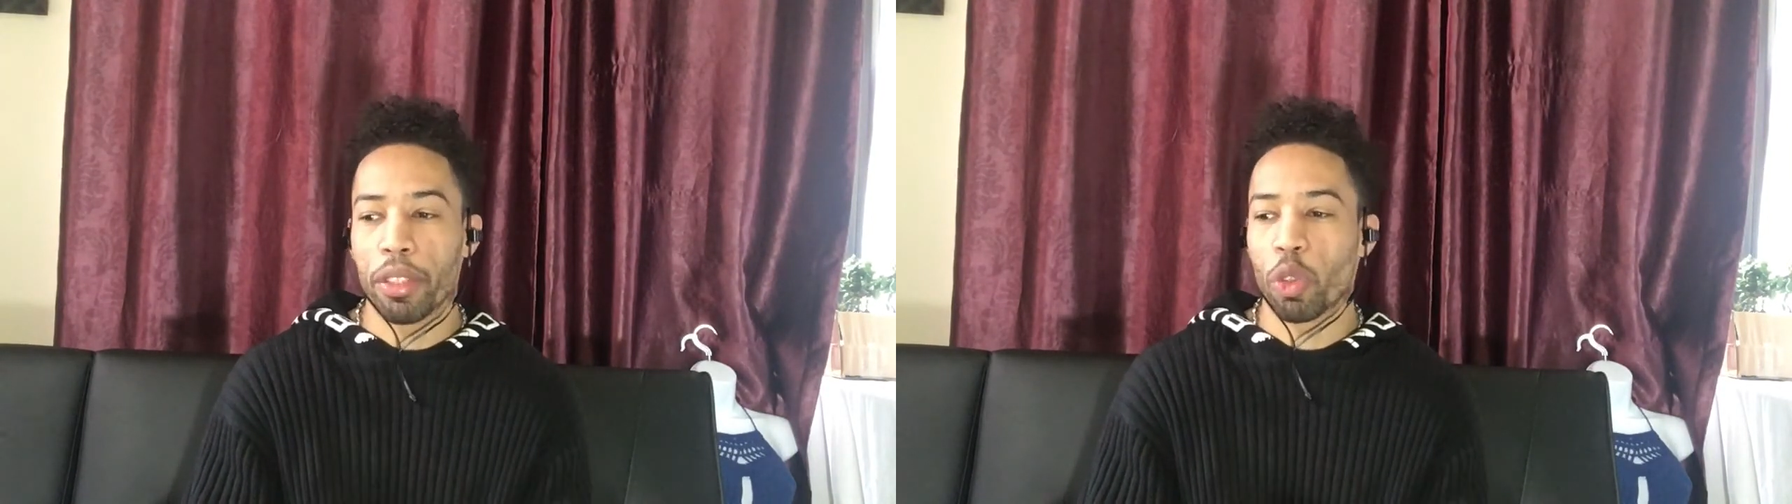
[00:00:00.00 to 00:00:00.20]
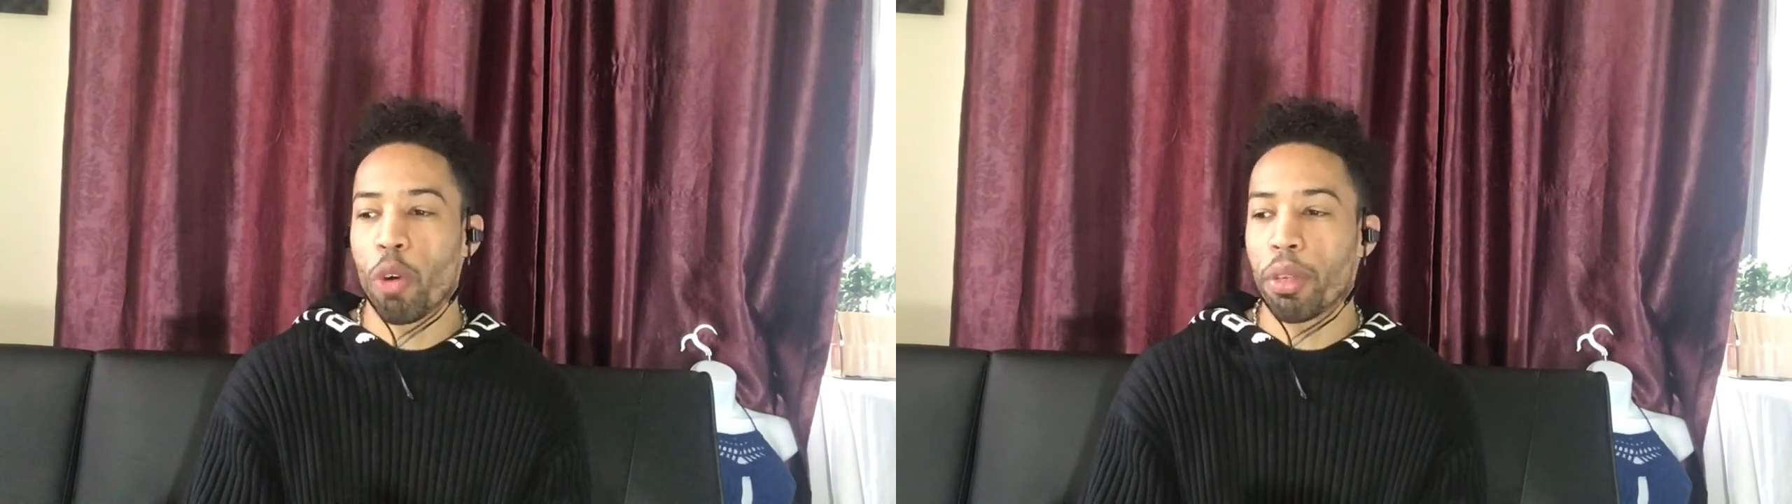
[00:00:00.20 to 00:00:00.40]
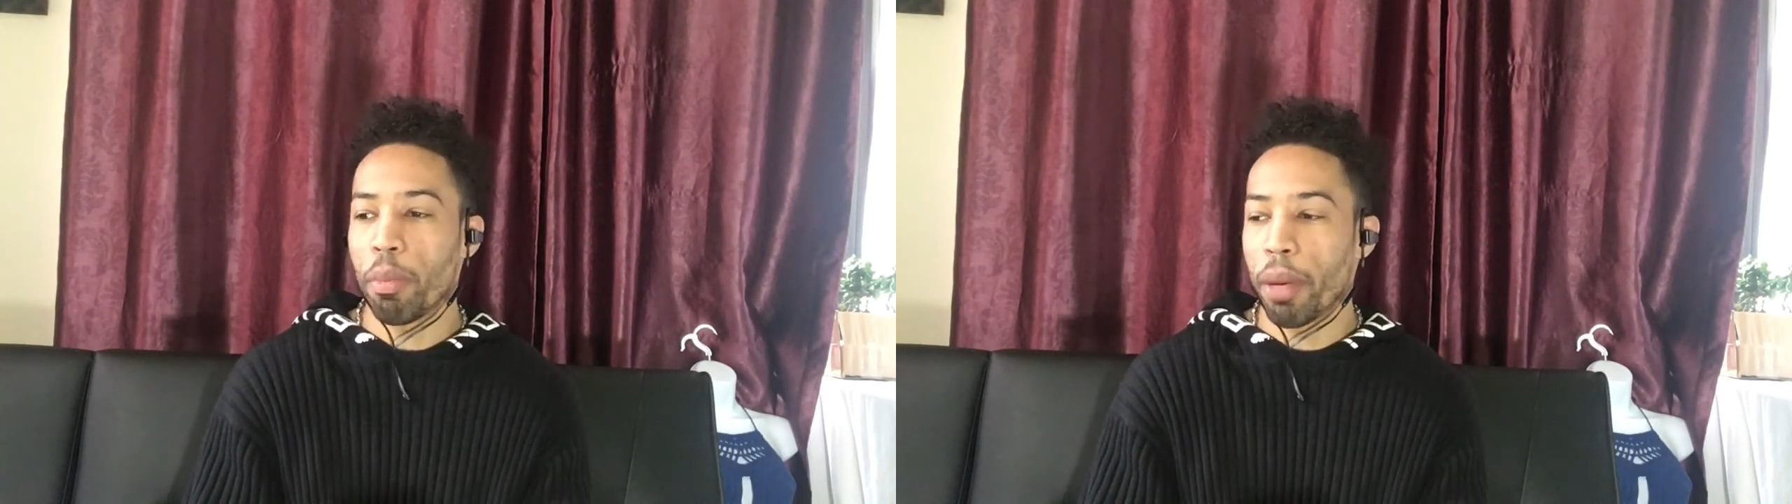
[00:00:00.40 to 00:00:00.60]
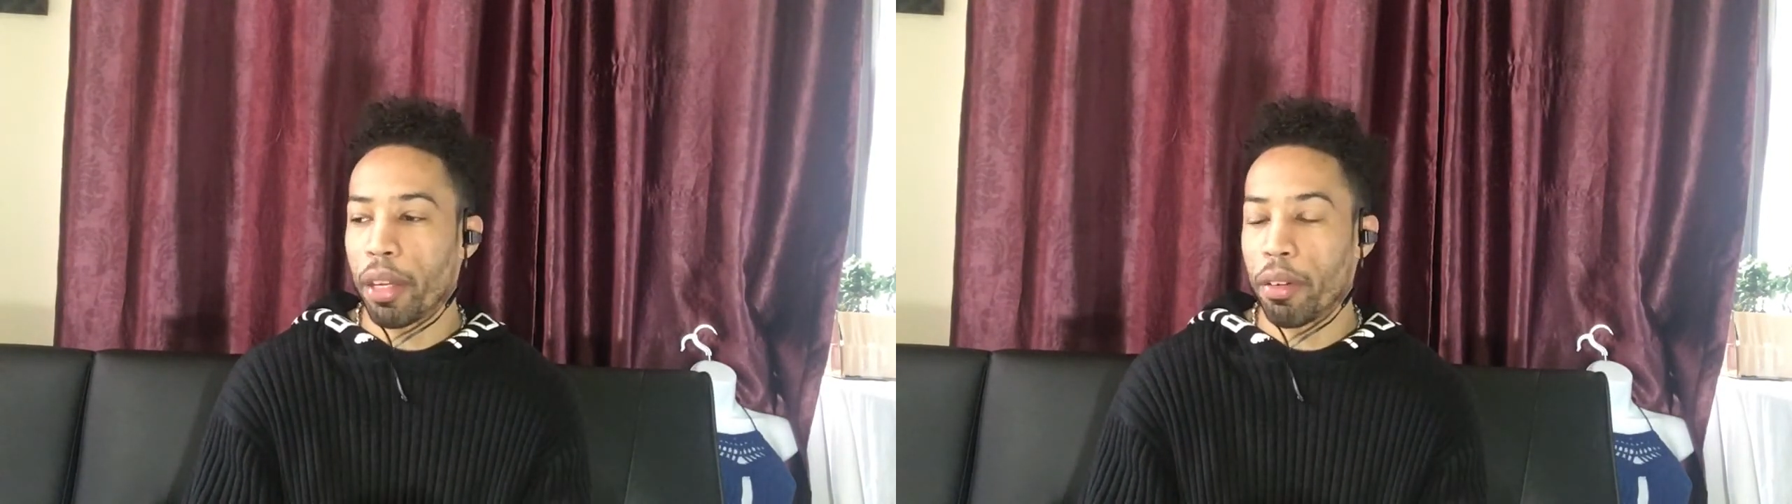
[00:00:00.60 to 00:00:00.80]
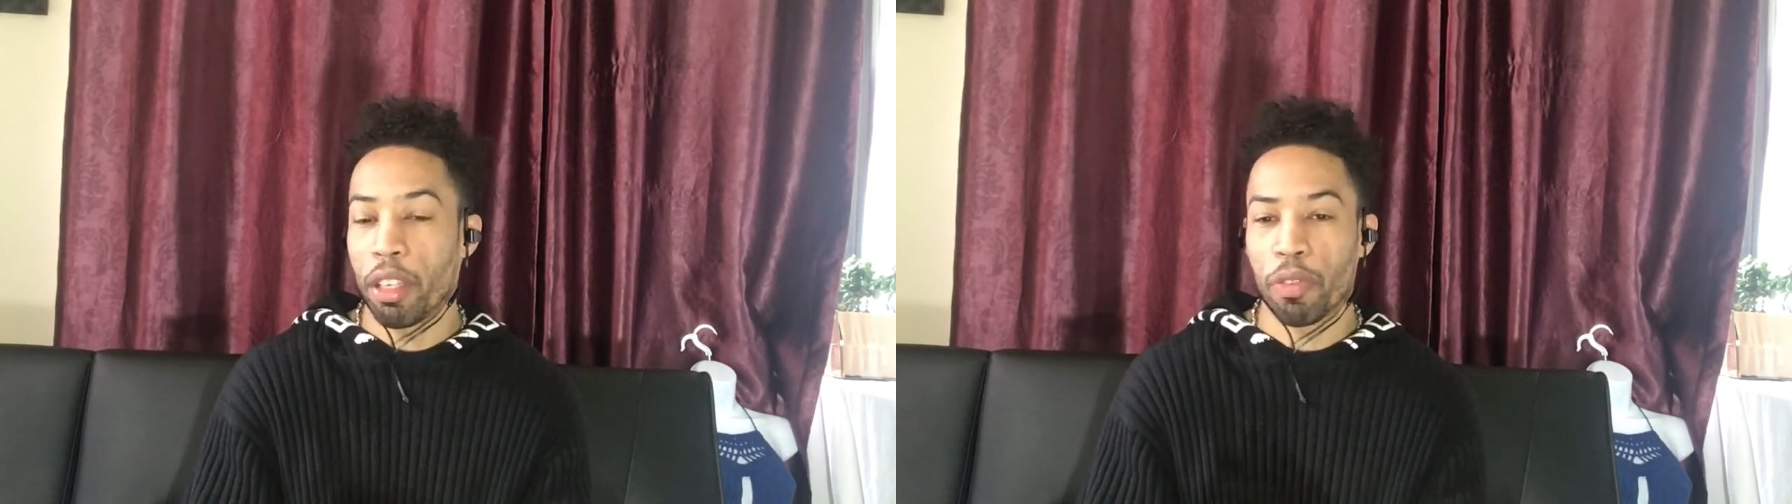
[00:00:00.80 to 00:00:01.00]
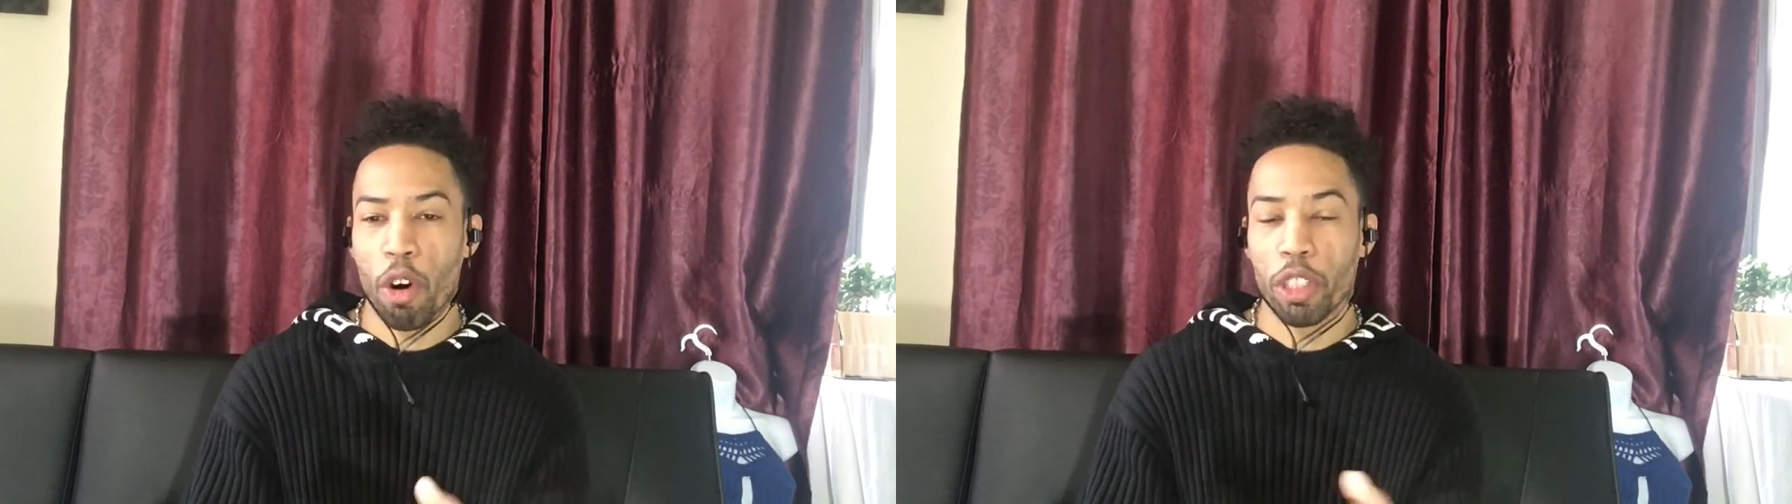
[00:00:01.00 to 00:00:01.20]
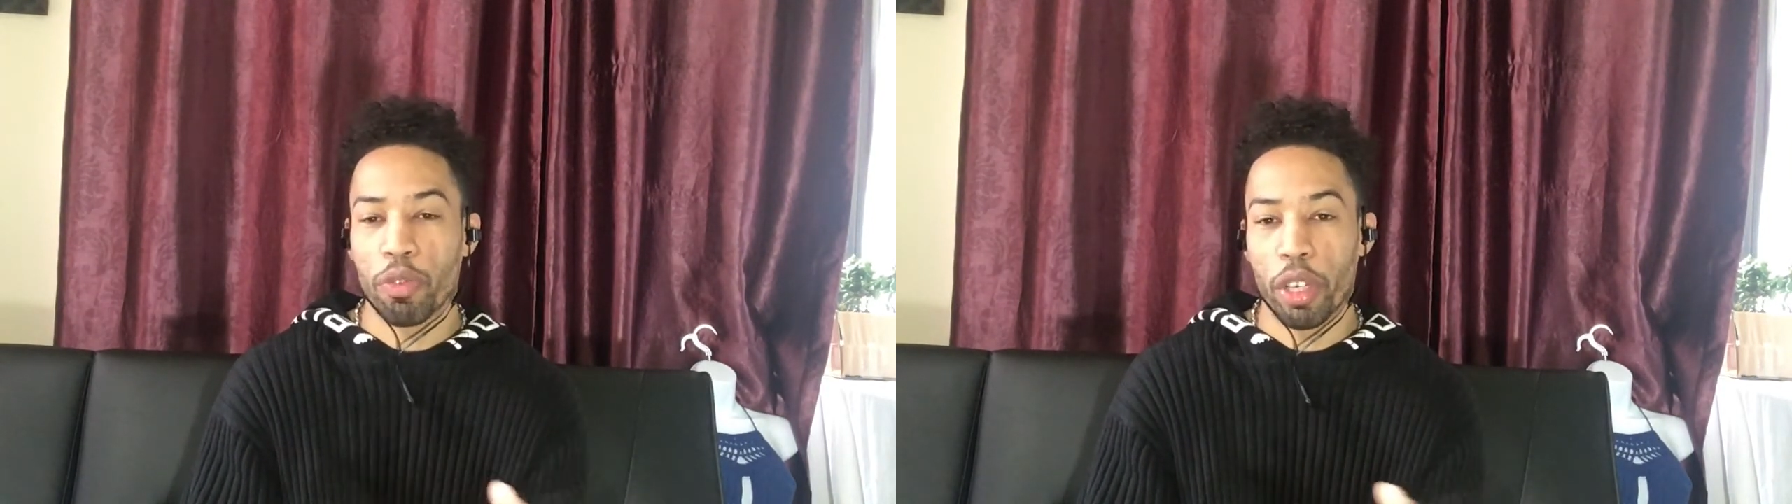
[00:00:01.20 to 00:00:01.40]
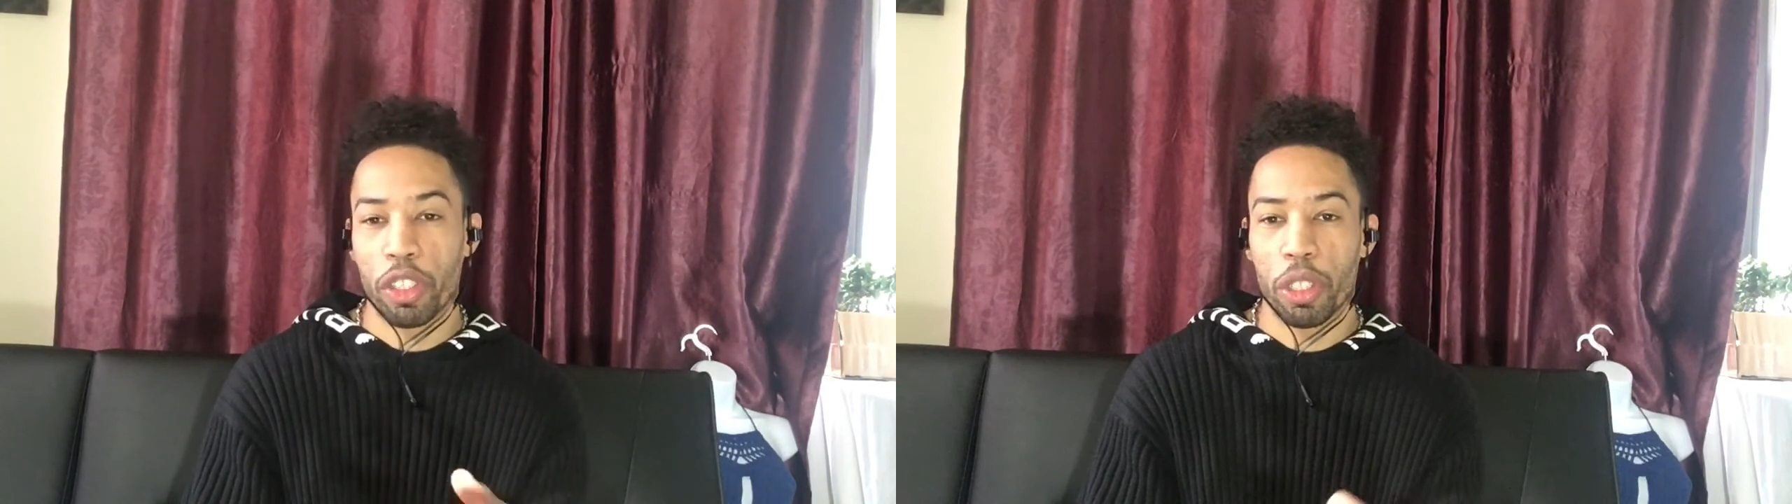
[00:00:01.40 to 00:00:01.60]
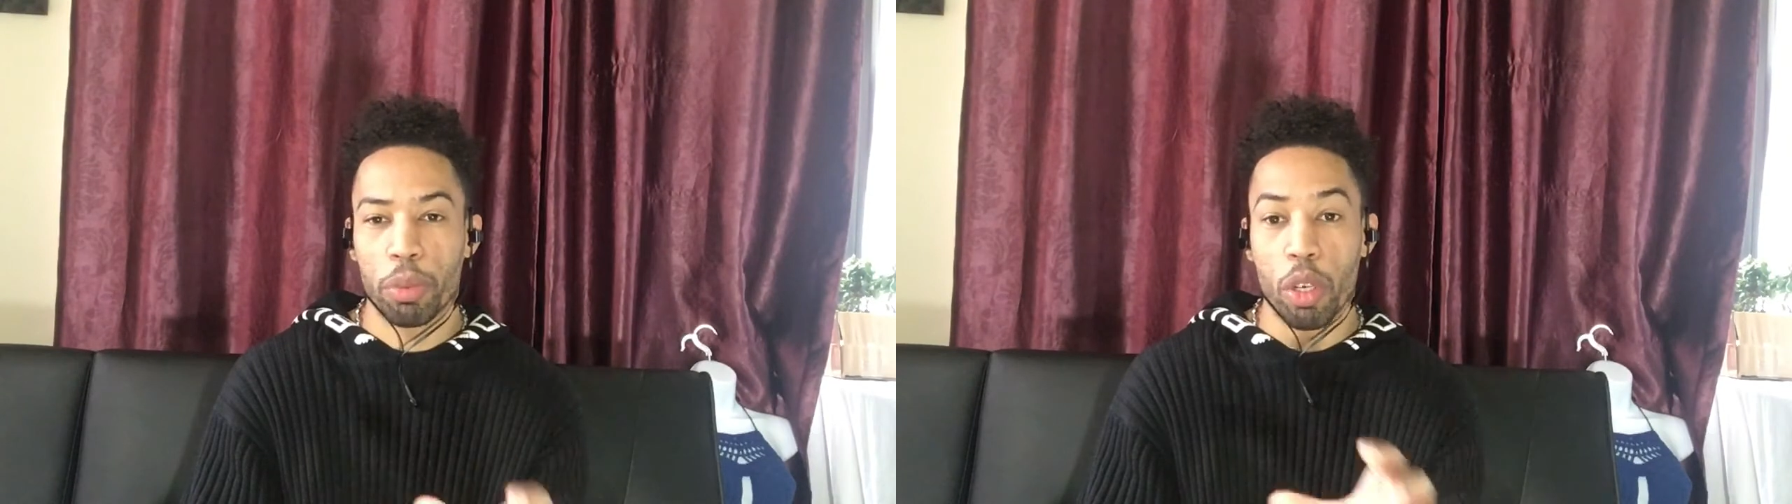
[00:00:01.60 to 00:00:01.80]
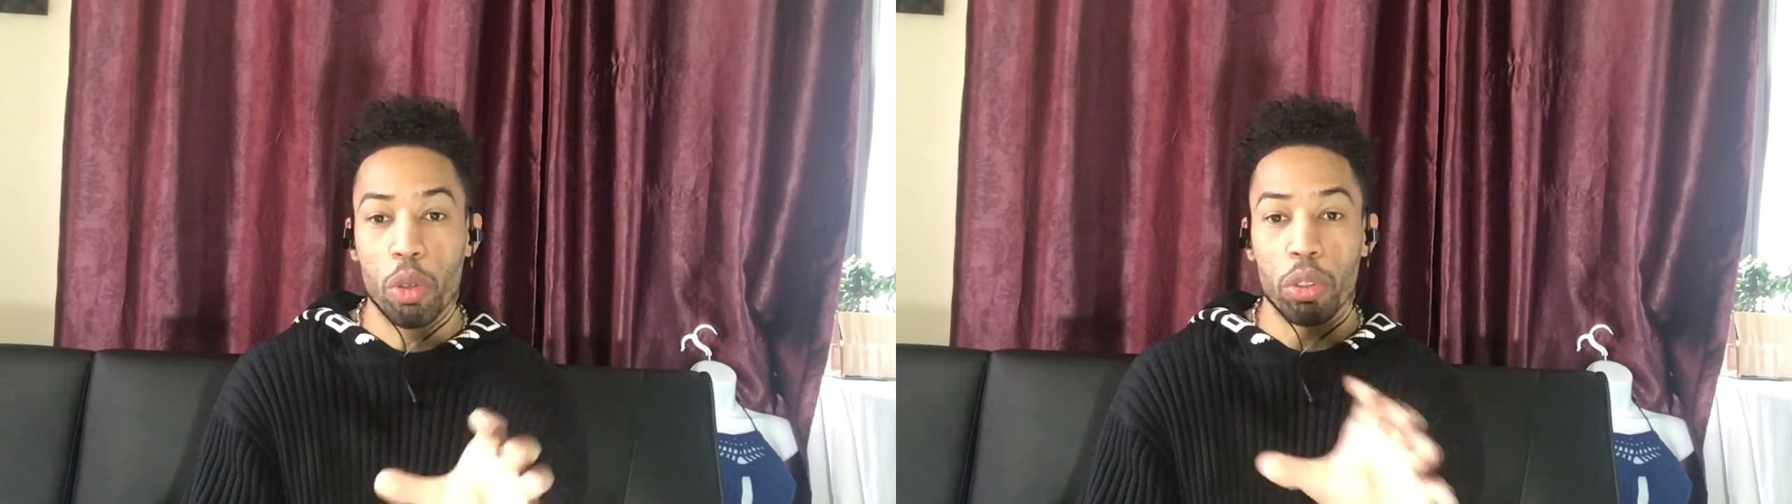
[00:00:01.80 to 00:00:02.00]
Scorpio men, as far as friendships
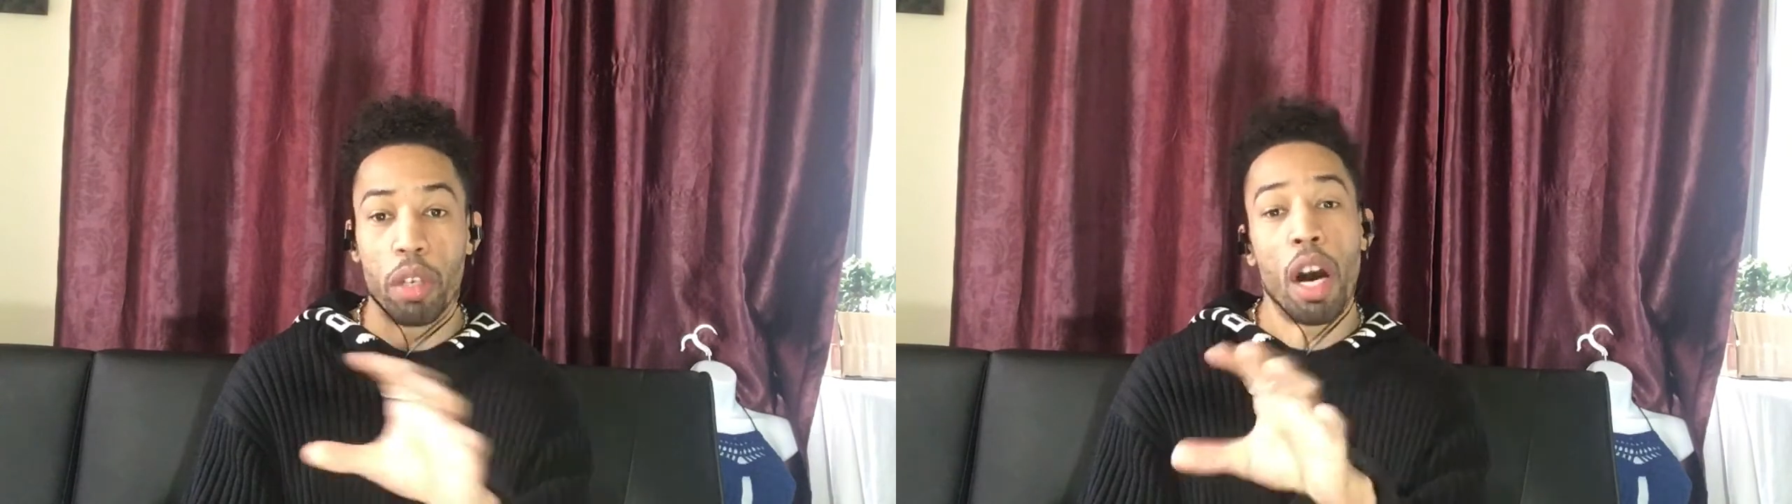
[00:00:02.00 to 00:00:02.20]
goes,